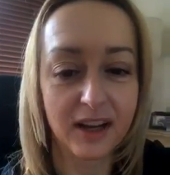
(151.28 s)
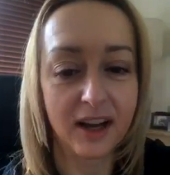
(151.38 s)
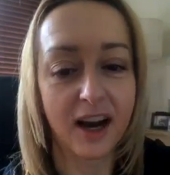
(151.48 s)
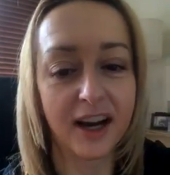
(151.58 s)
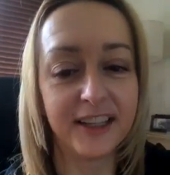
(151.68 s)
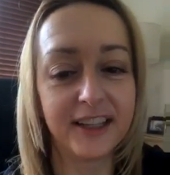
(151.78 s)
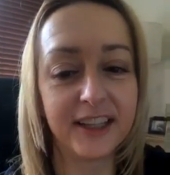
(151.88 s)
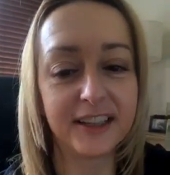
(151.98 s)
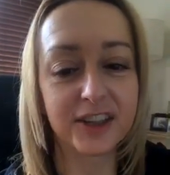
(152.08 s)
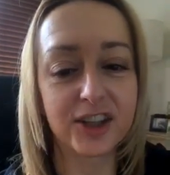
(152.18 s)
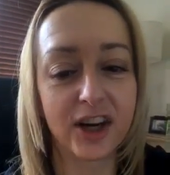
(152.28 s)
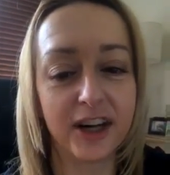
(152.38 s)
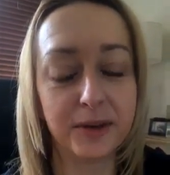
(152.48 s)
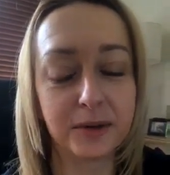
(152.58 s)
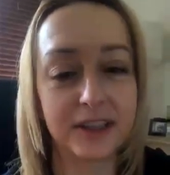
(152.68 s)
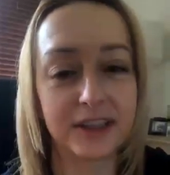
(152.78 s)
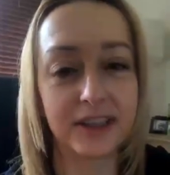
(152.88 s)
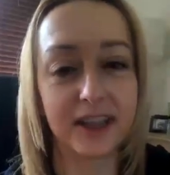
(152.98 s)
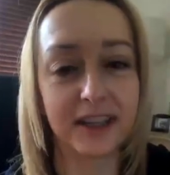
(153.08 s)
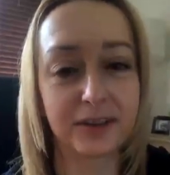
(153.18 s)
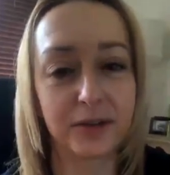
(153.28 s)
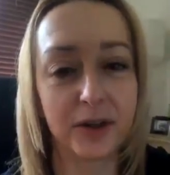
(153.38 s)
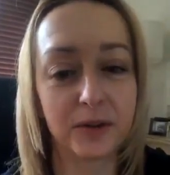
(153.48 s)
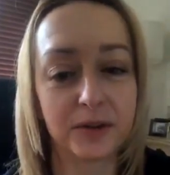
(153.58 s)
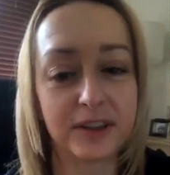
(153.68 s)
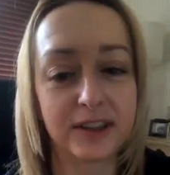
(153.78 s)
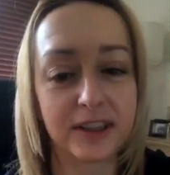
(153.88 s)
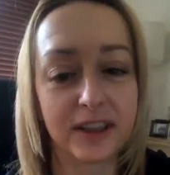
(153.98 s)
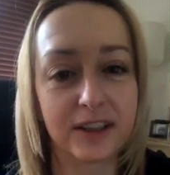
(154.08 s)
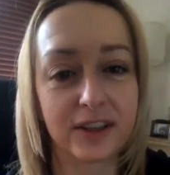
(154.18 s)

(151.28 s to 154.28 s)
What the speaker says: I did try phones.